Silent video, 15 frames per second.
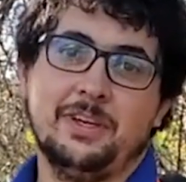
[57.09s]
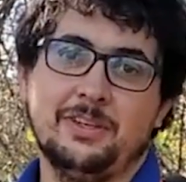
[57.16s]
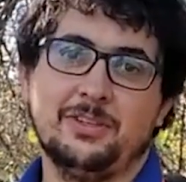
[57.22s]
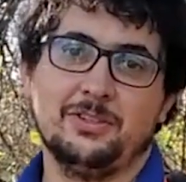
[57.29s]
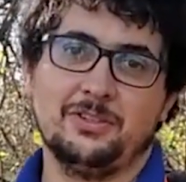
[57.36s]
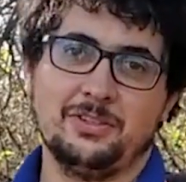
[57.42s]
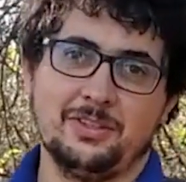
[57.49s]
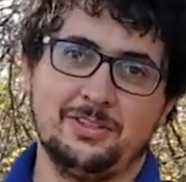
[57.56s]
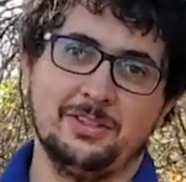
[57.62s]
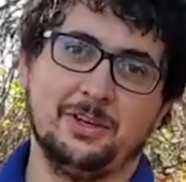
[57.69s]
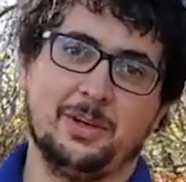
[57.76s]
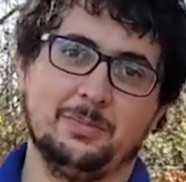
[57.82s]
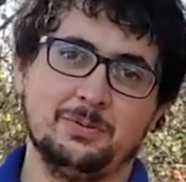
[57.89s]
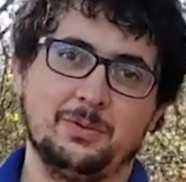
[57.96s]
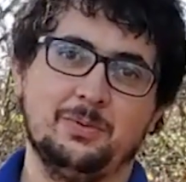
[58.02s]
in addition to
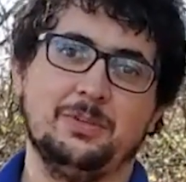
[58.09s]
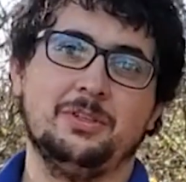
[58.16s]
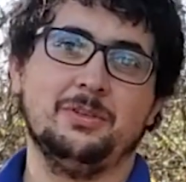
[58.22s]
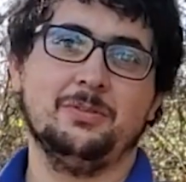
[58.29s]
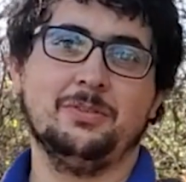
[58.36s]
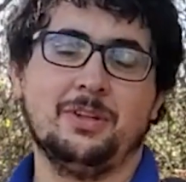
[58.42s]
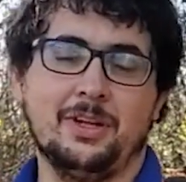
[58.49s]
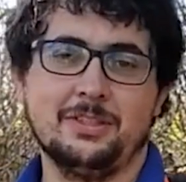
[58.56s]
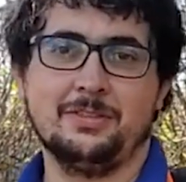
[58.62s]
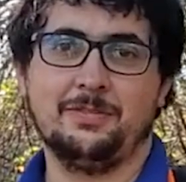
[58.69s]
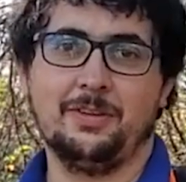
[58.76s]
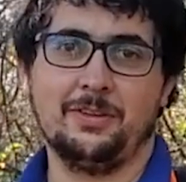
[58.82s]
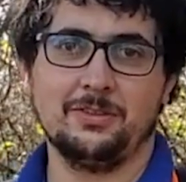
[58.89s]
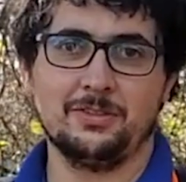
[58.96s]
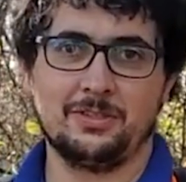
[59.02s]
cleanup, we do lots
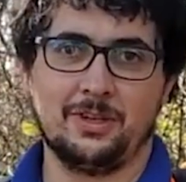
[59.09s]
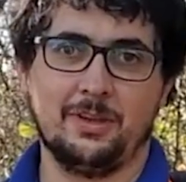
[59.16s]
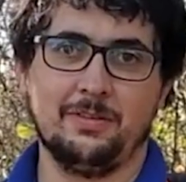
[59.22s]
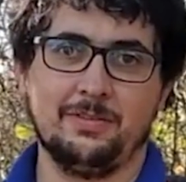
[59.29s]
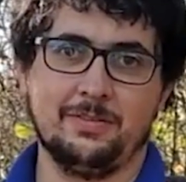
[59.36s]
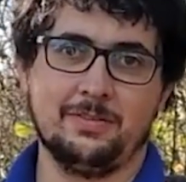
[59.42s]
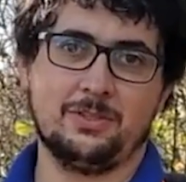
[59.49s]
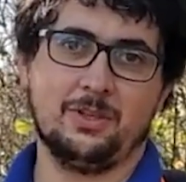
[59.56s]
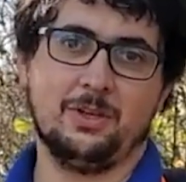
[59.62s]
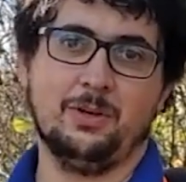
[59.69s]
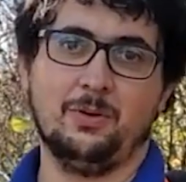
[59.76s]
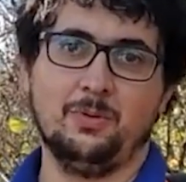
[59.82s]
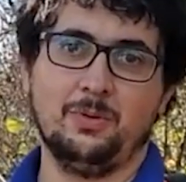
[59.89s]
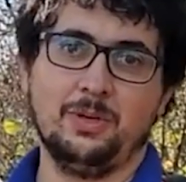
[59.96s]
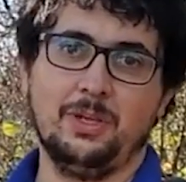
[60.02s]
of other stuff.
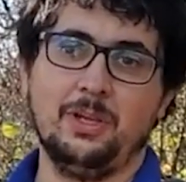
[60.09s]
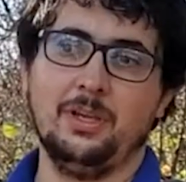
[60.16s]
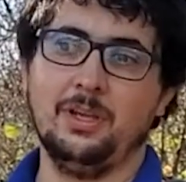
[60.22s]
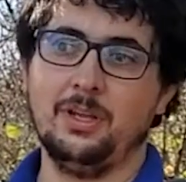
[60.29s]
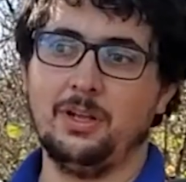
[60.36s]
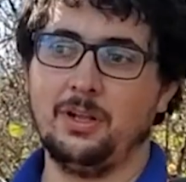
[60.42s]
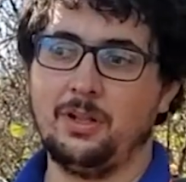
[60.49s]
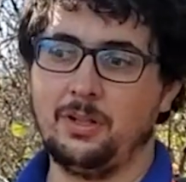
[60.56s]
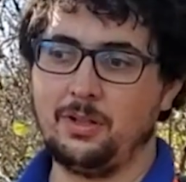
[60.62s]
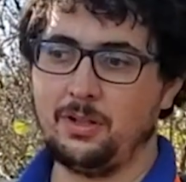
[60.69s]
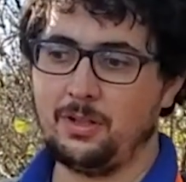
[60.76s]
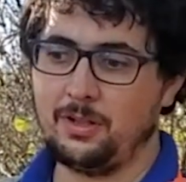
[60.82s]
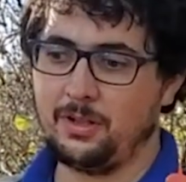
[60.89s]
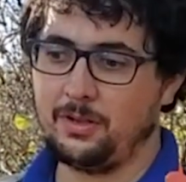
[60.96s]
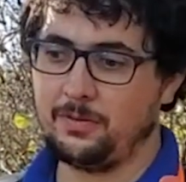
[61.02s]
So we
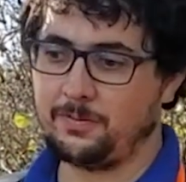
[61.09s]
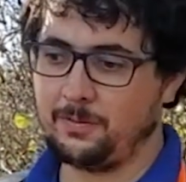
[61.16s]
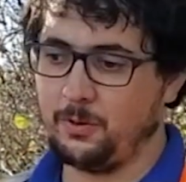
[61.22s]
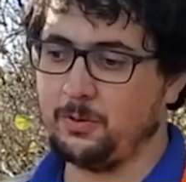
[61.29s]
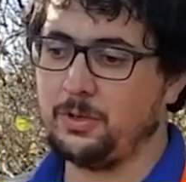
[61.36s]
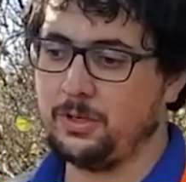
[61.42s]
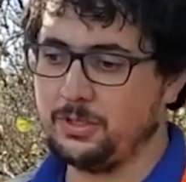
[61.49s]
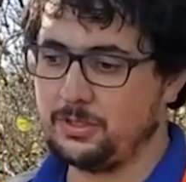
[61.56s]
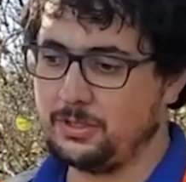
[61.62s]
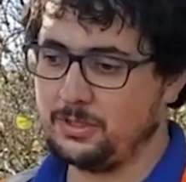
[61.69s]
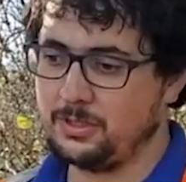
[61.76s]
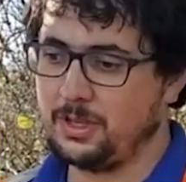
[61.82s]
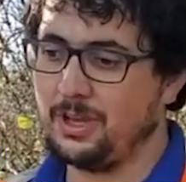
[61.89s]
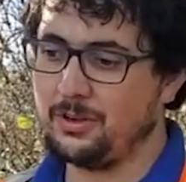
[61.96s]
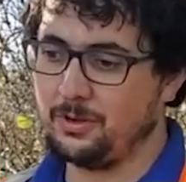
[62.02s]
focus
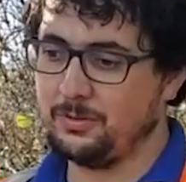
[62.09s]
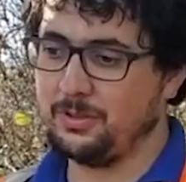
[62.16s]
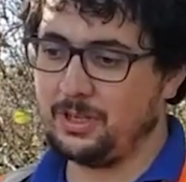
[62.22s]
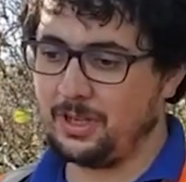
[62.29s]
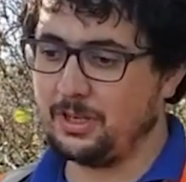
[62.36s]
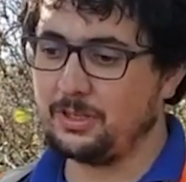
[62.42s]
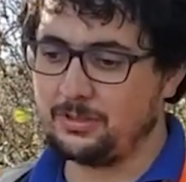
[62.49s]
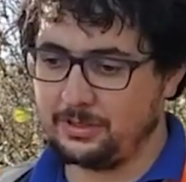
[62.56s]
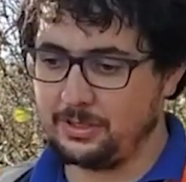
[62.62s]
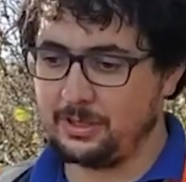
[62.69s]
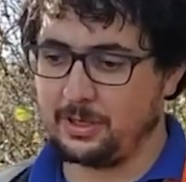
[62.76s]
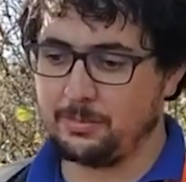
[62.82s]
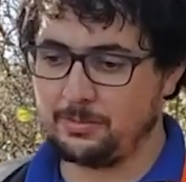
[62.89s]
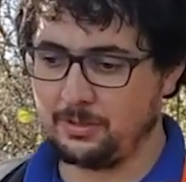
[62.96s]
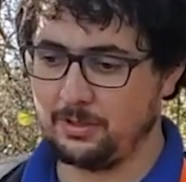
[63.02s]
not only on
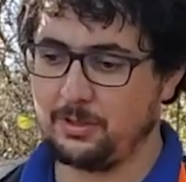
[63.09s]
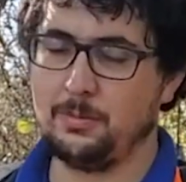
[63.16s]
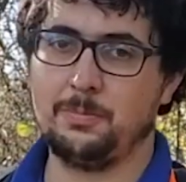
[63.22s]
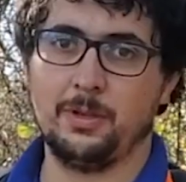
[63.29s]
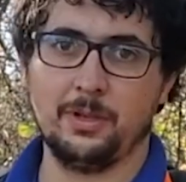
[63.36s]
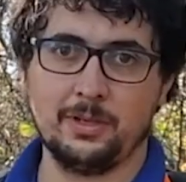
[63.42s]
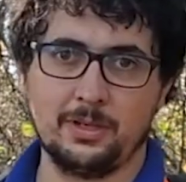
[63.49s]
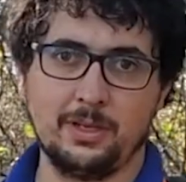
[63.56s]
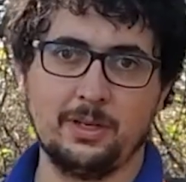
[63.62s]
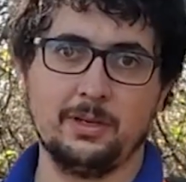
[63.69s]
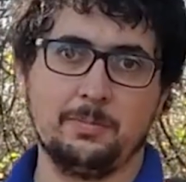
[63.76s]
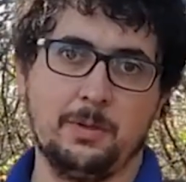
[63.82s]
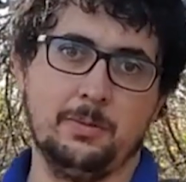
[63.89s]
cleaning up the litter, but getting